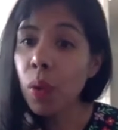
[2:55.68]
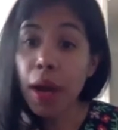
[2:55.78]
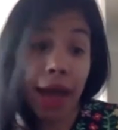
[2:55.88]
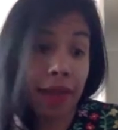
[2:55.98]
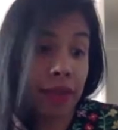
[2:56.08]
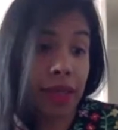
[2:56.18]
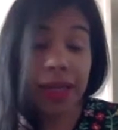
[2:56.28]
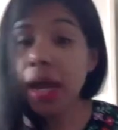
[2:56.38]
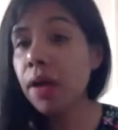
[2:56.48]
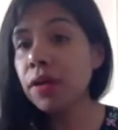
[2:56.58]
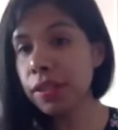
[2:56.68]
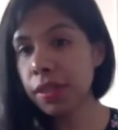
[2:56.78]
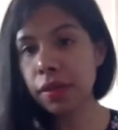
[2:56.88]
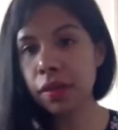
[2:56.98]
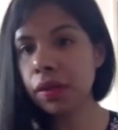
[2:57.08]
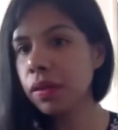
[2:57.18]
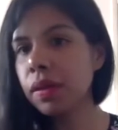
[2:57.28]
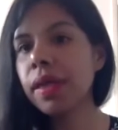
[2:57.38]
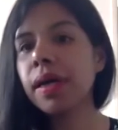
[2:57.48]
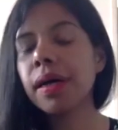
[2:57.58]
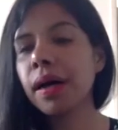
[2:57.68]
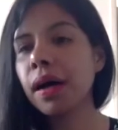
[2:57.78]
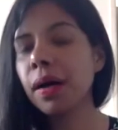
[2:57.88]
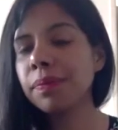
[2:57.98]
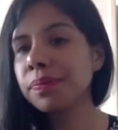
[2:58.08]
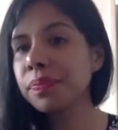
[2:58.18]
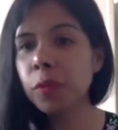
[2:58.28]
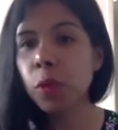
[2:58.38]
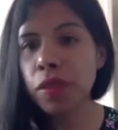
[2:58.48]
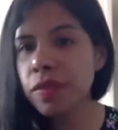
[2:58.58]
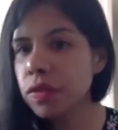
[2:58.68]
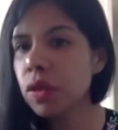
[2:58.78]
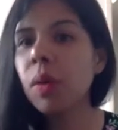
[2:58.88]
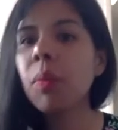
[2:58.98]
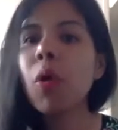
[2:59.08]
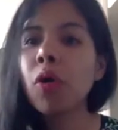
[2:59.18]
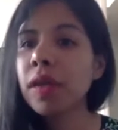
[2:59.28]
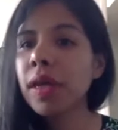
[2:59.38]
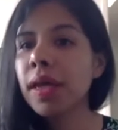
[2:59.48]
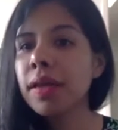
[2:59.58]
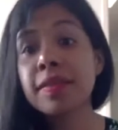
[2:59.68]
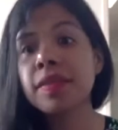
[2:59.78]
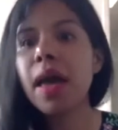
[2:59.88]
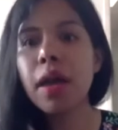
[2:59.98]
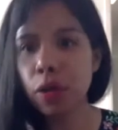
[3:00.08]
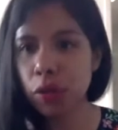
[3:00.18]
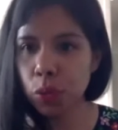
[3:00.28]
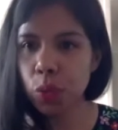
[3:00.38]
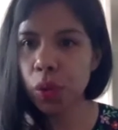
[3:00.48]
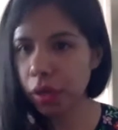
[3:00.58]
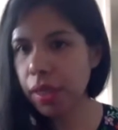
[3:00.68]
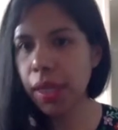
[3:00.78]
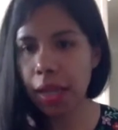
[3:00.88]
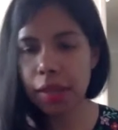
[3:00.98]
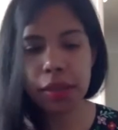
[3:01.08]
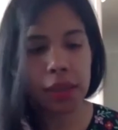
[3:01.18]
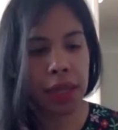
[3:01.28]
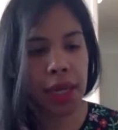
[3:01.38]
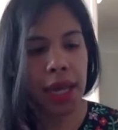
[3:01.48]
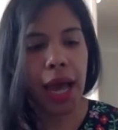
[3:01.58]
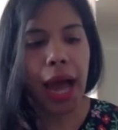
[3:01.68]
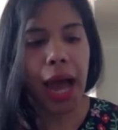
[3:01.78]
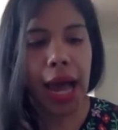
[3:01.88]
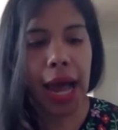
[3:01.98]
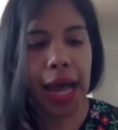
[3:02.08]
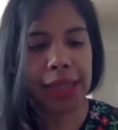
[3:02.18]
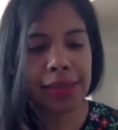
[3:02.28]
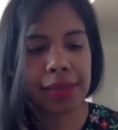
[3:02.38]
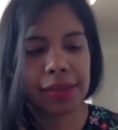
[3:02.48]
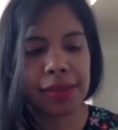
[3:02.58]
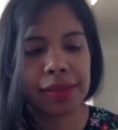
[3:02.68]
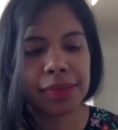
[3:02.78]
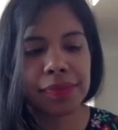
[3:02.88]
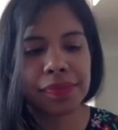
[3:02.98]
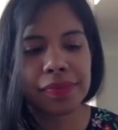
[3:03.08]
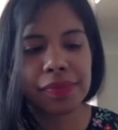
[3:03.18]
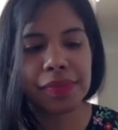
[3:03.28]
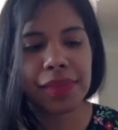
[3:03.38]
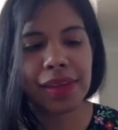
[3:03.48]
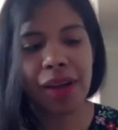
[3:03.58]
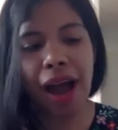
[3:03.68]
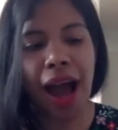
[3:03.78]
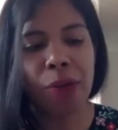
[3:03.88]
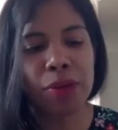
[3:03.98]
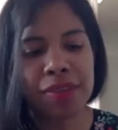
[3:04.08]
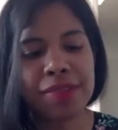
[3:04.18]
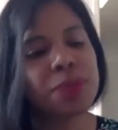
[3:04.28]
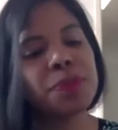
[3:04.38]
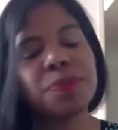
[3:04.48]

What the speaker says: had inherited the wisdom or the desire to work the land. And I was